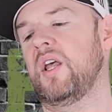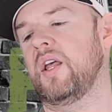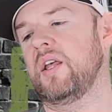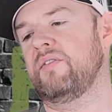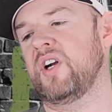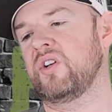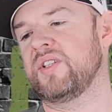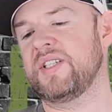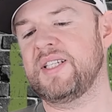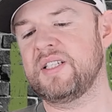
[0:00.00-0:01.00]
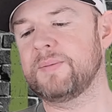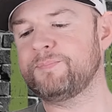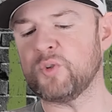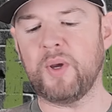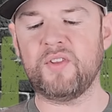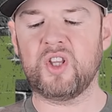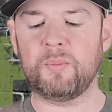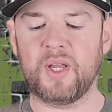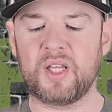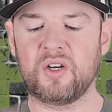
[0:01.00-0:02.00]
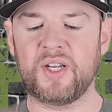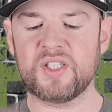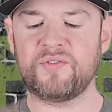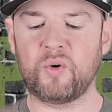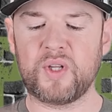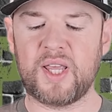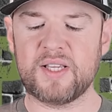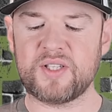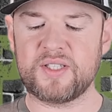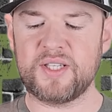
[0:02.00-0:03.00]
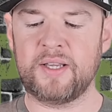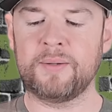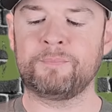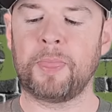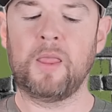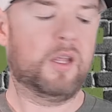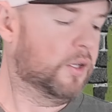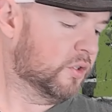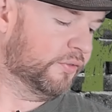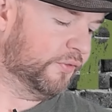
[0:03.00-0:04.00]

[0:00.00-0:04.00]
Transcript: uh, very good indeed. So we have that in the back here, and is folding, as I said. To